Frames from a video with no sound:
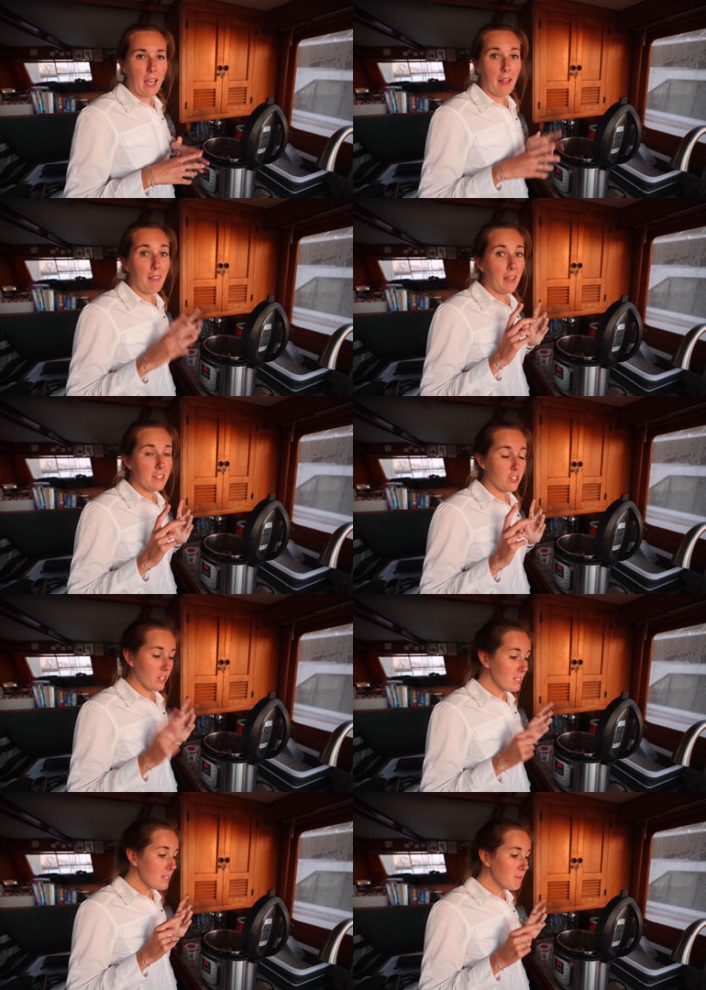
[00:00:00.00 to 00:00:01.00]
And that's
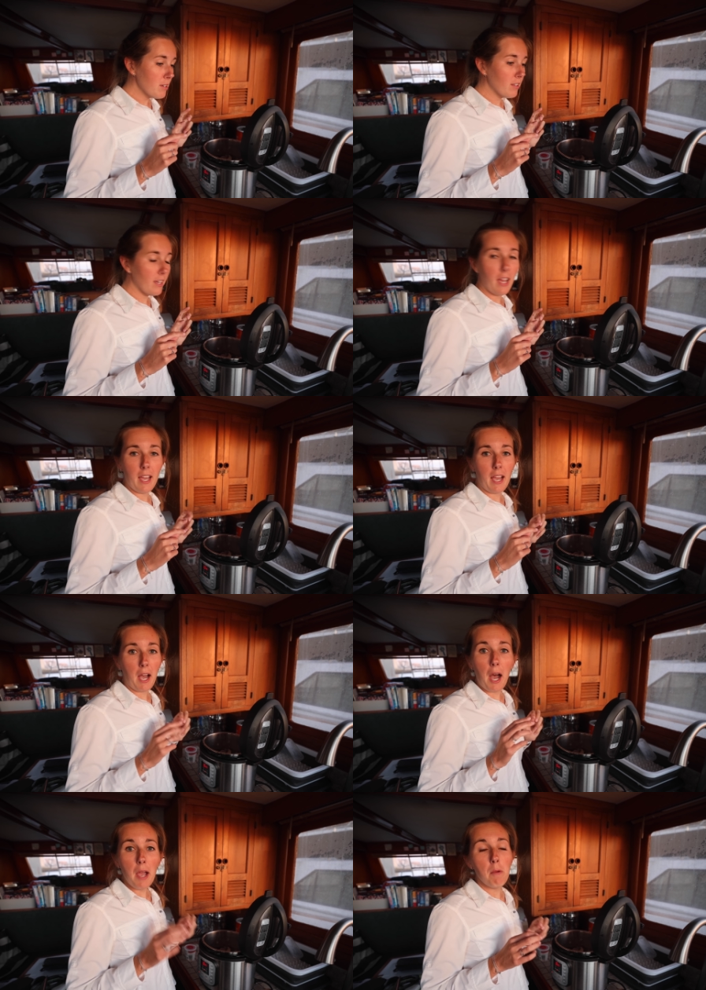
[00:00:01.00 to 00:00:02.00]
just the meal that
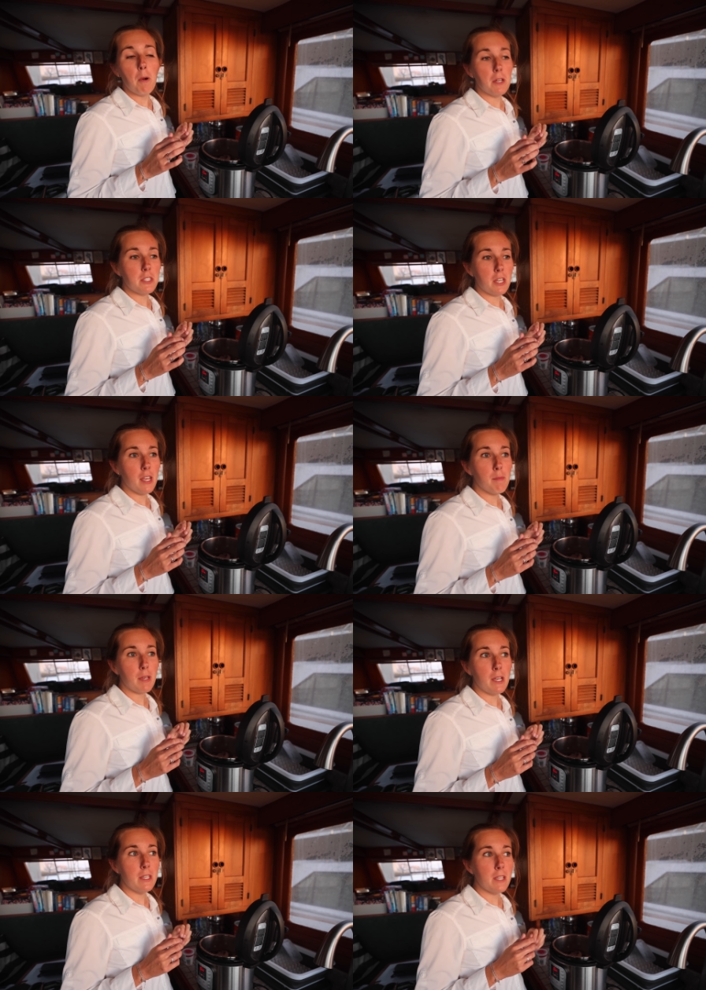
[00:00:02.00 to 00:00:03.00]
I want tonight
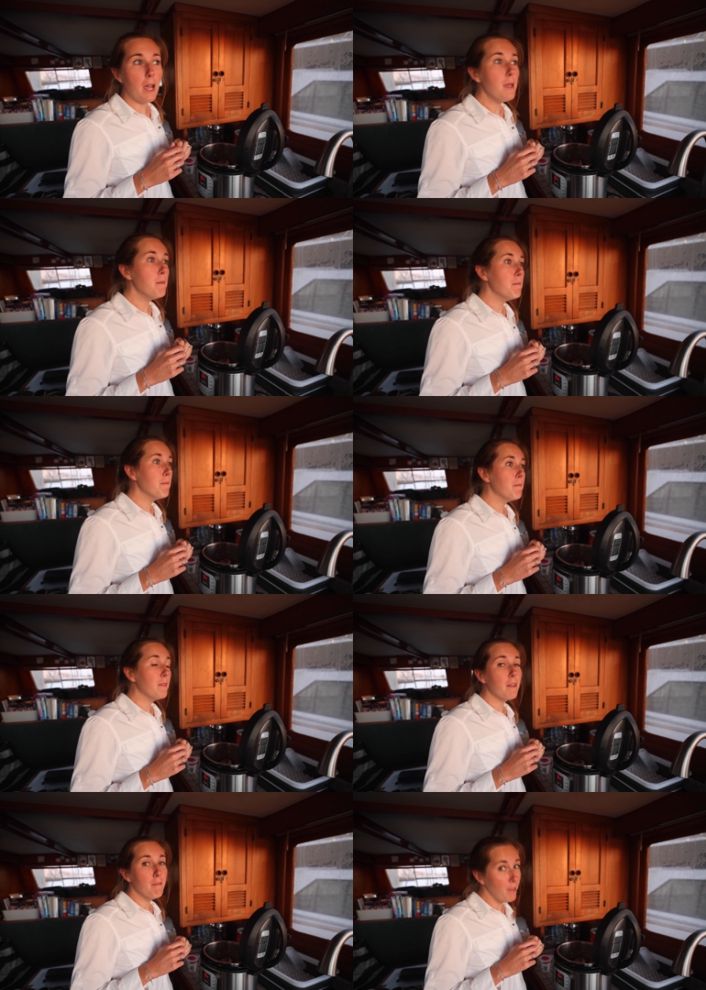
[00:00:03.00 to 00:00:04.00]
because I am
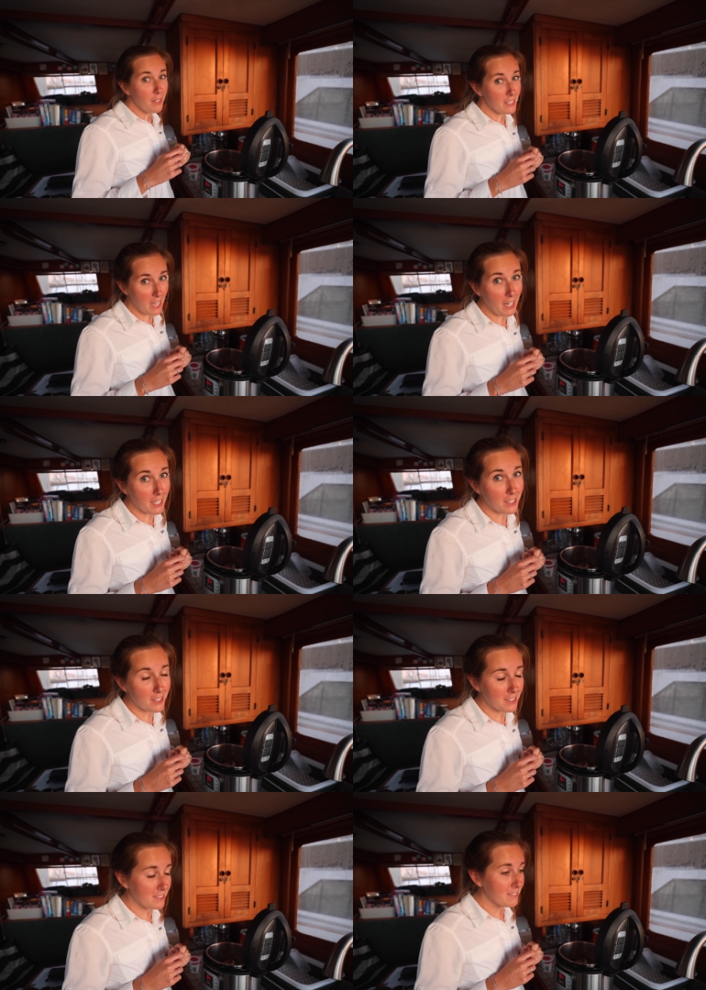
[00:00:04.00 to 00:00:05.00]
very tired.
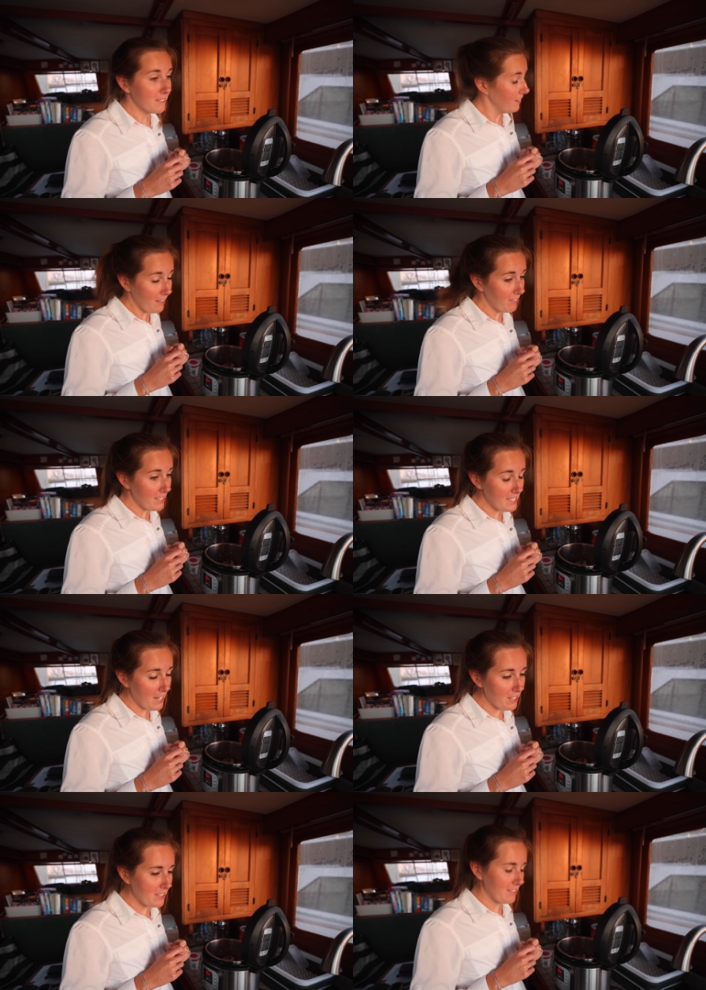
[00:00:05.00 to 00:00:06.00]
Very, very
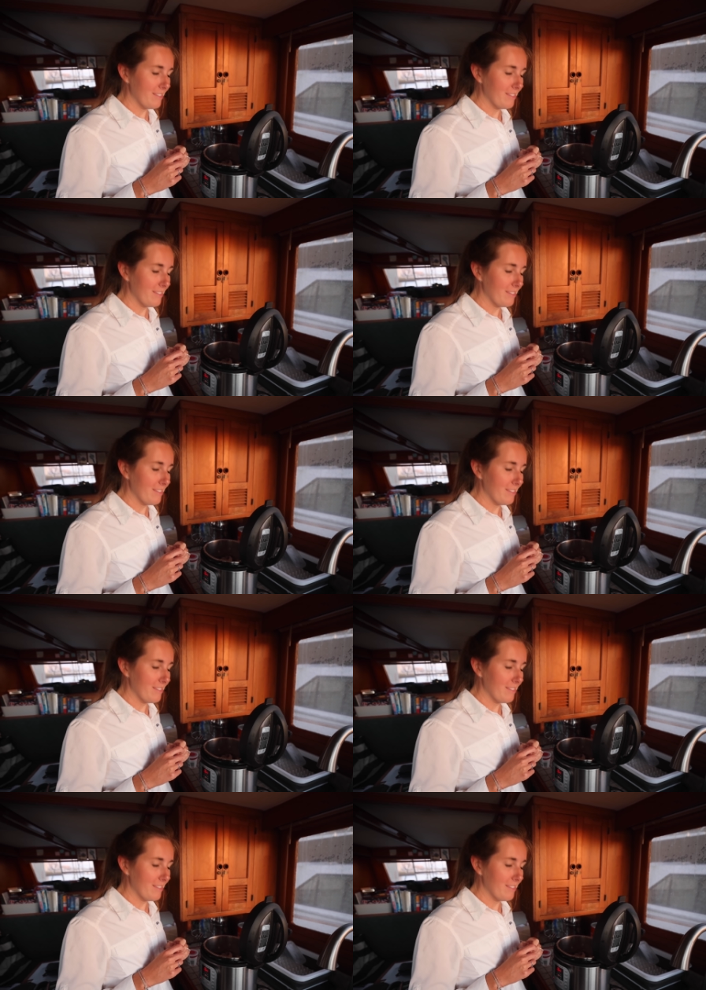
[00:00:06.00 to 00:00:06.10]
tired.